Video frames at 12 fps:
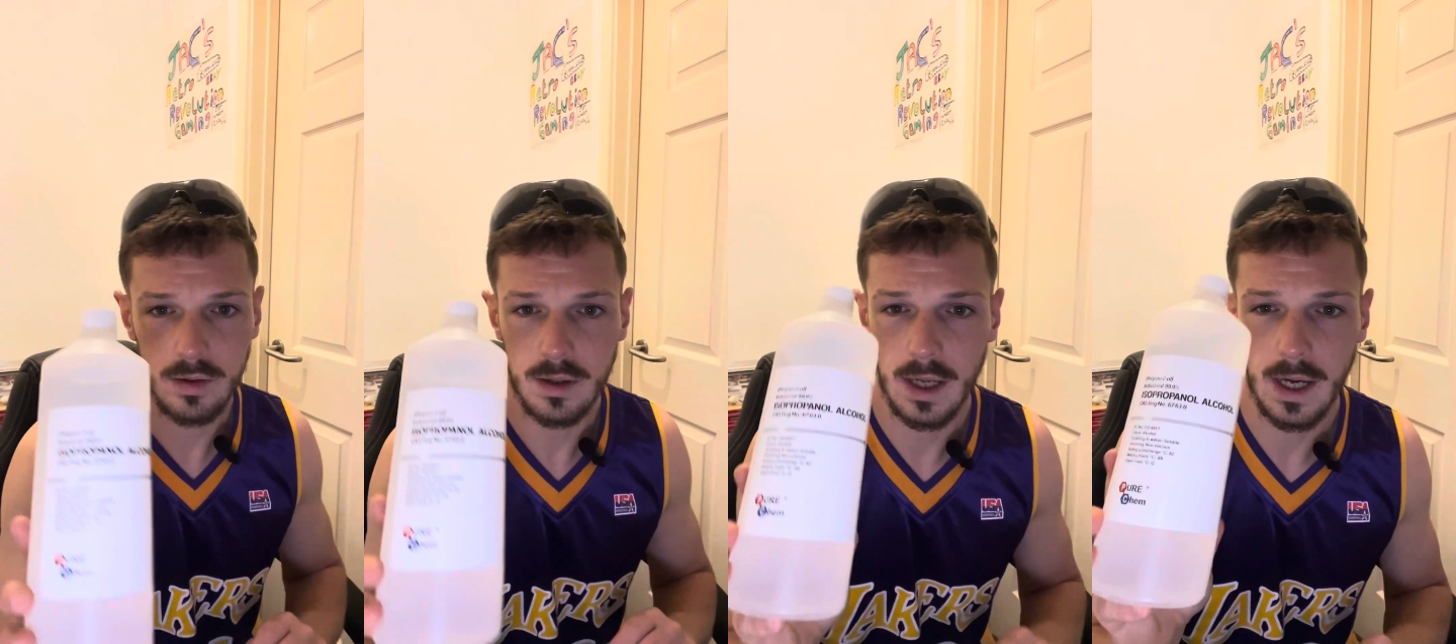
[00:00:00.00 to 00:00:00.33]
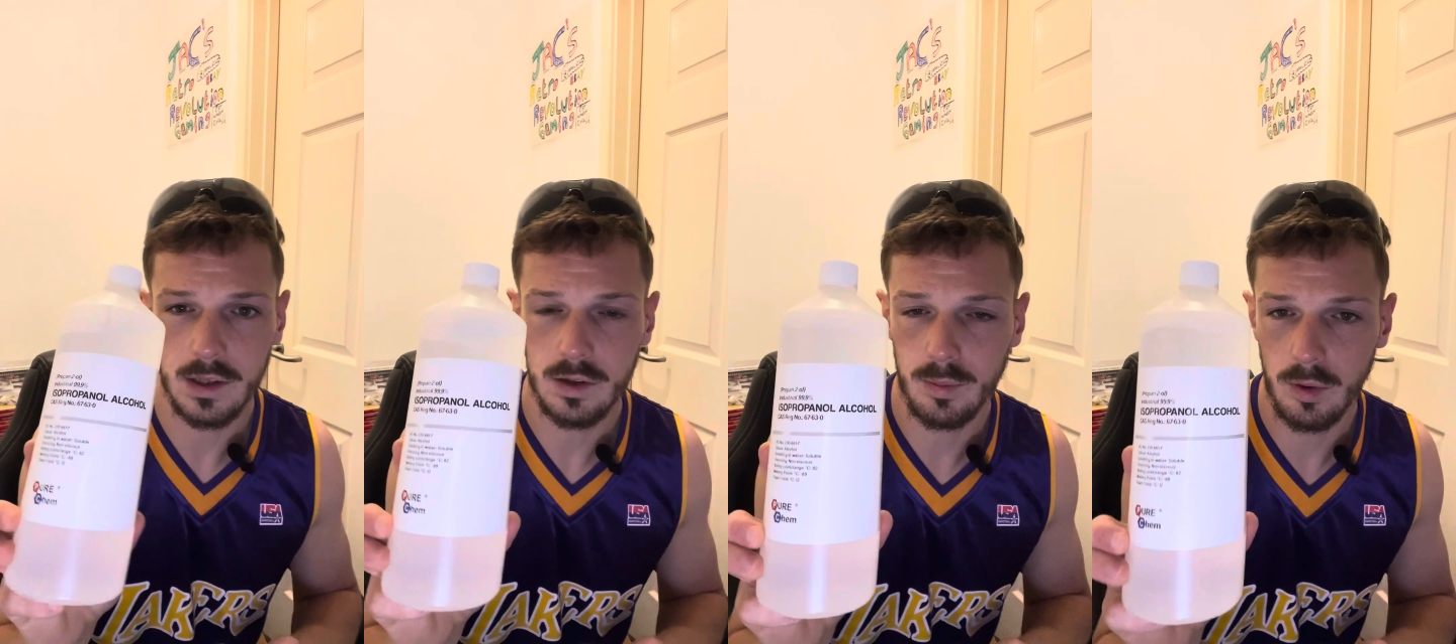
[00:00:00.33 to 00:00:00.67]
the
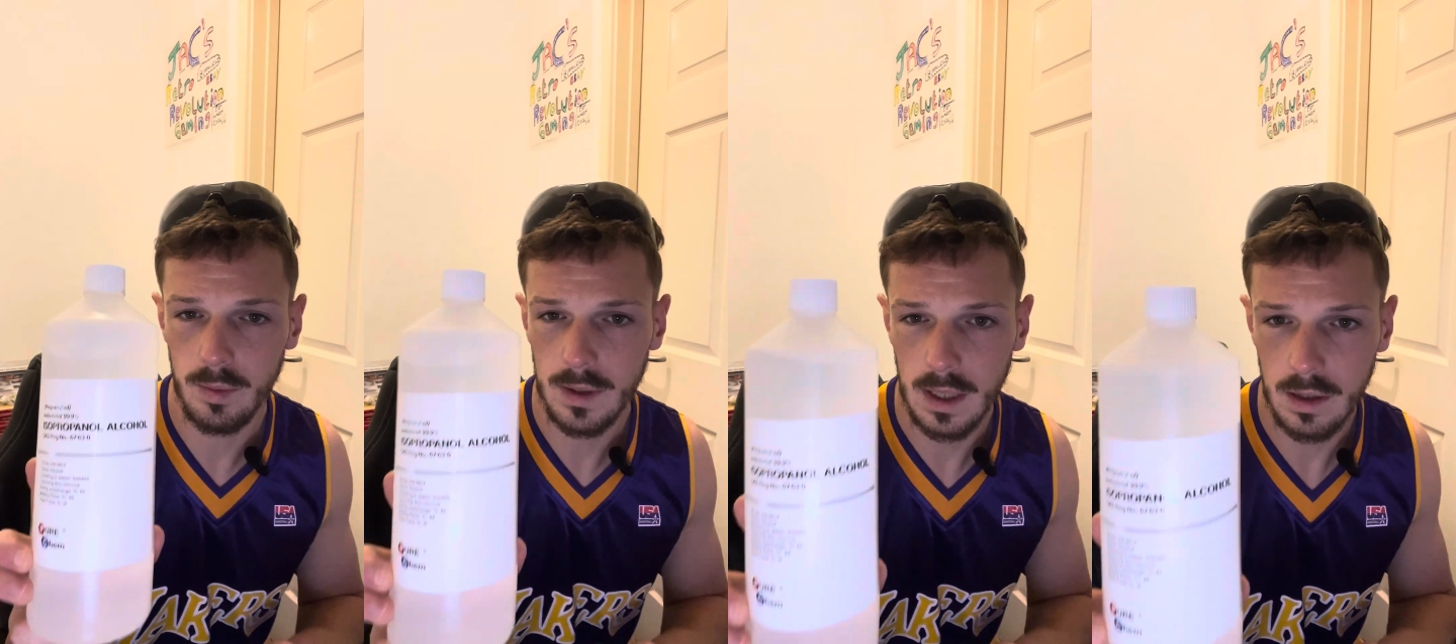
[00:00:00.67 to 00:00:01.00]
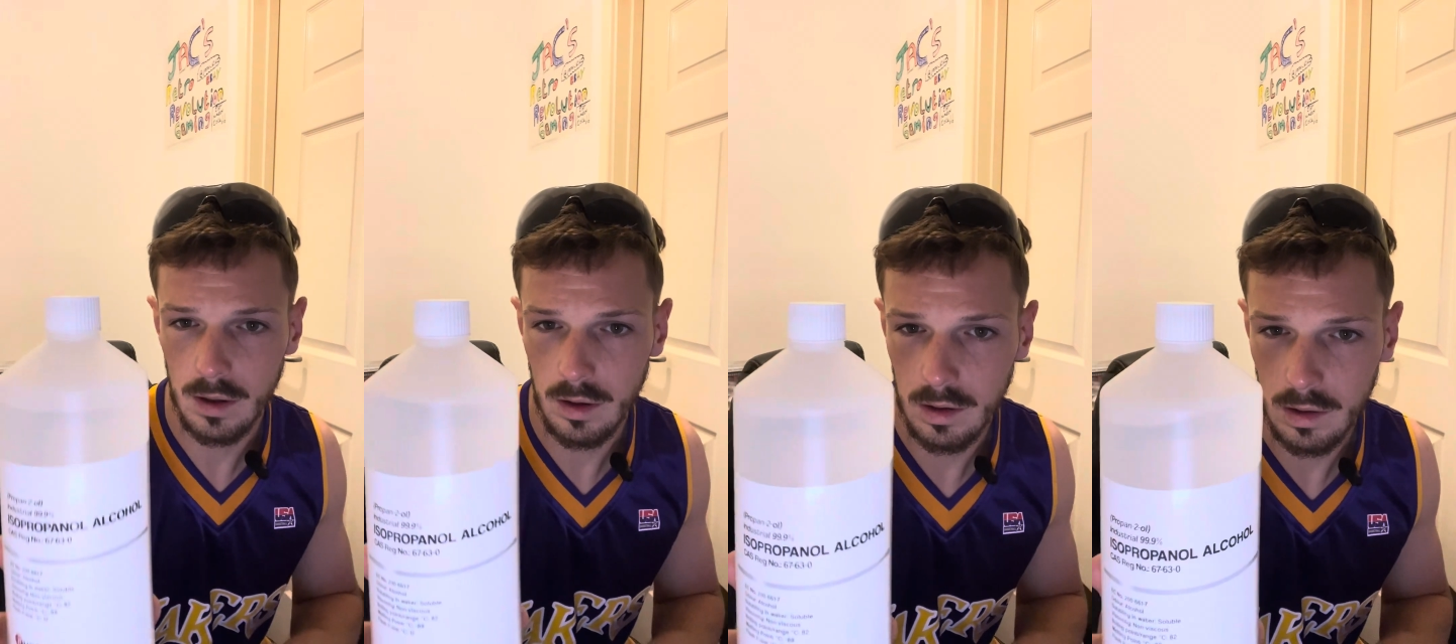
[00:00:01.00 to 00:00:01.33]
isopropyl
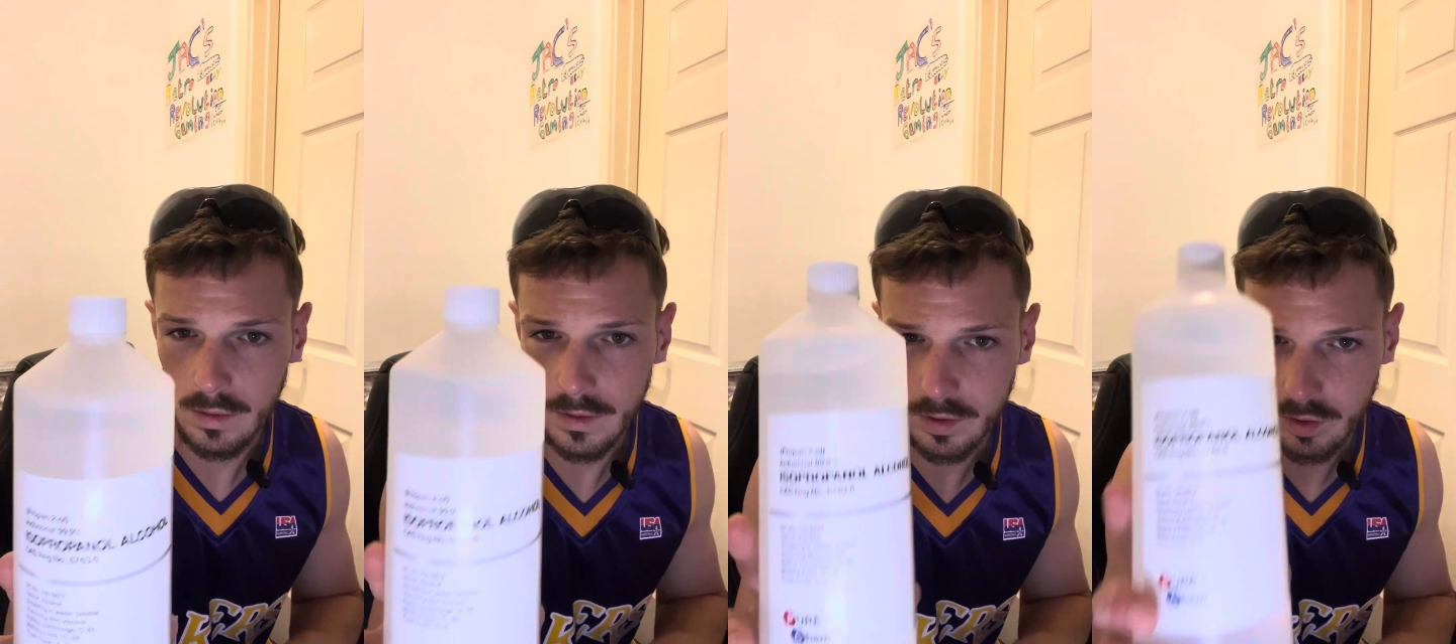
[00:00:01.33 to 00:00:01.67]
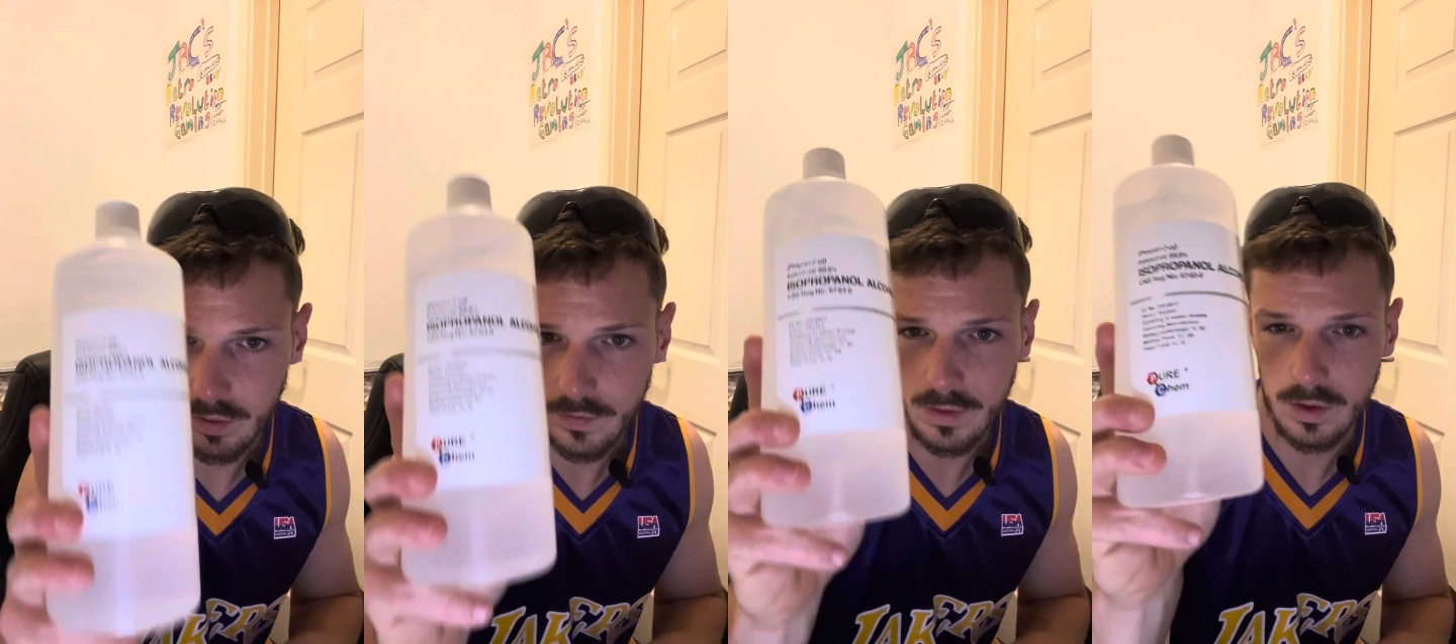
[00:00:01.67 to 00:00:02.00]
alcohol. This
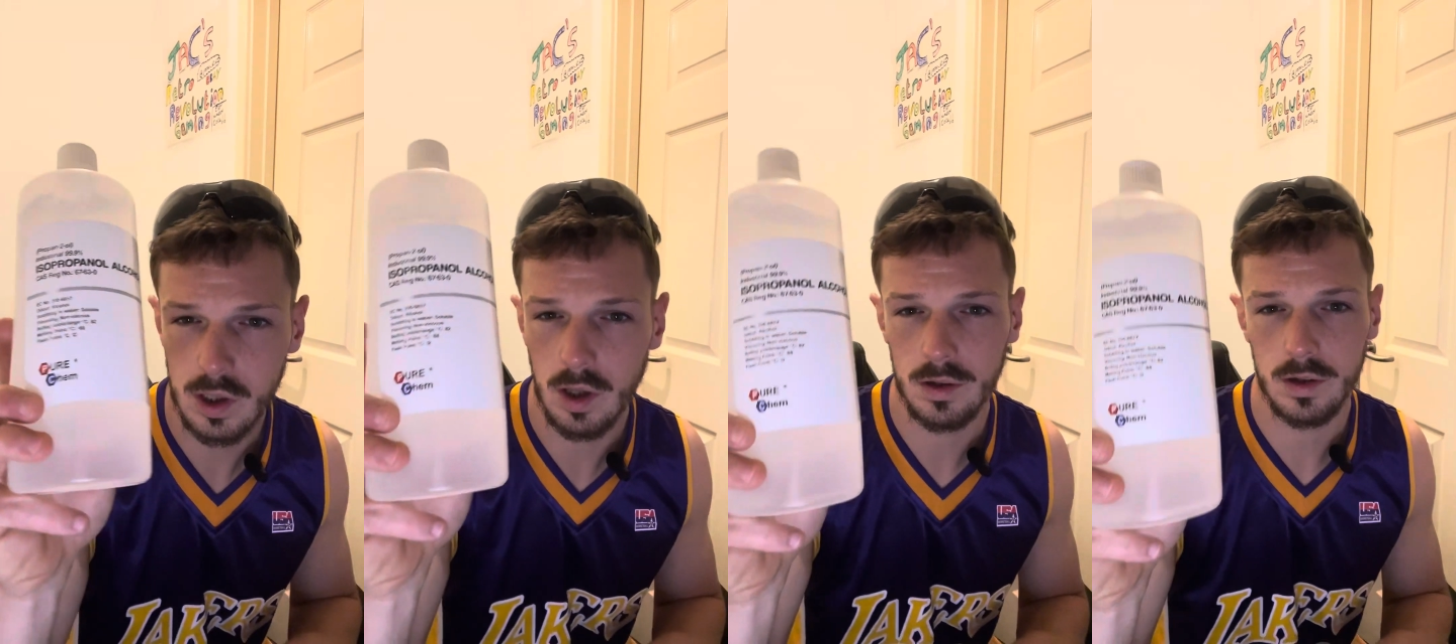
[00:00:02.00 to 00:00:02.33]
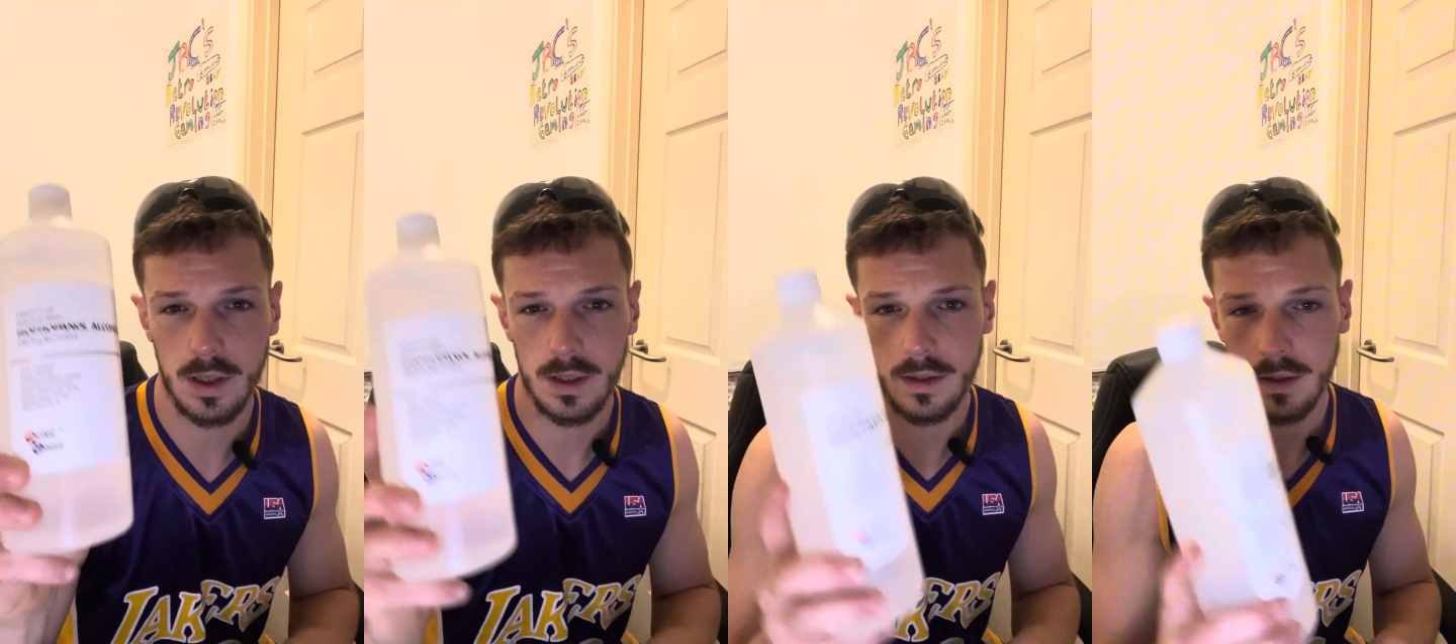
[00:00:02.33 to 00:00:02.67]
stuff is a
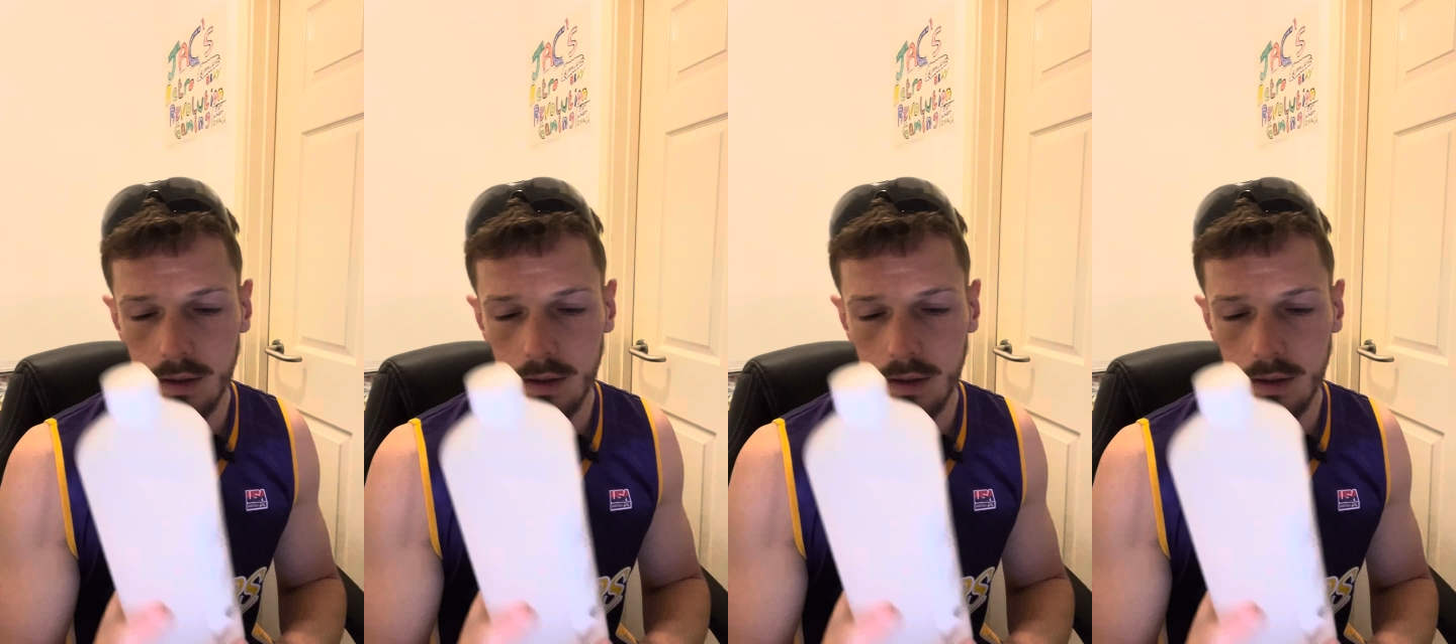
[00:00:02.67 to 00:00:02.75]
godsend.